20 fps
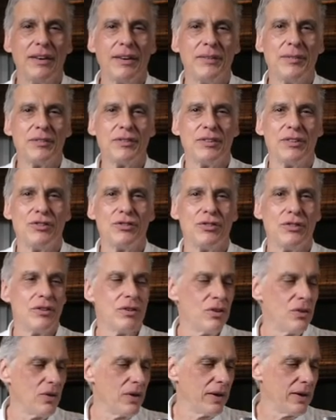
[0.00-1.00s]
Since you
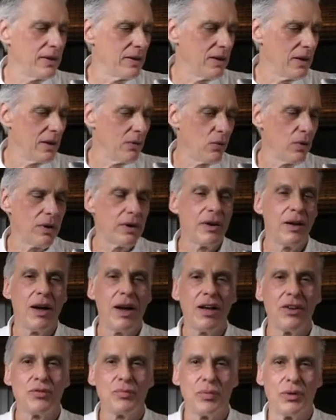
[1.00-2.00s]
know I work in a
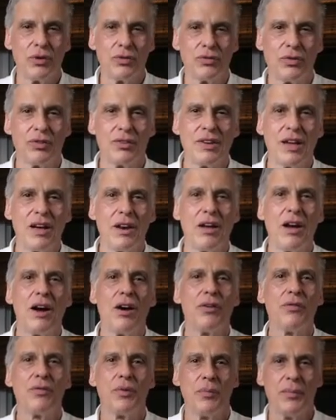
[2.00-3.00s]
hospital, so it's kind of
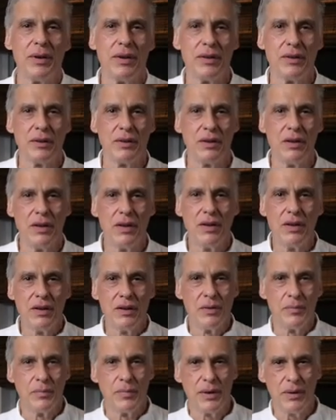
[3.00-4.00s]
hard for me to
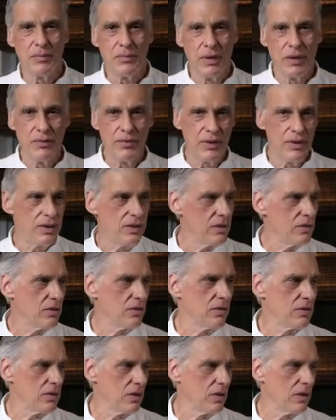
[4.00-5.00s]
make my videos.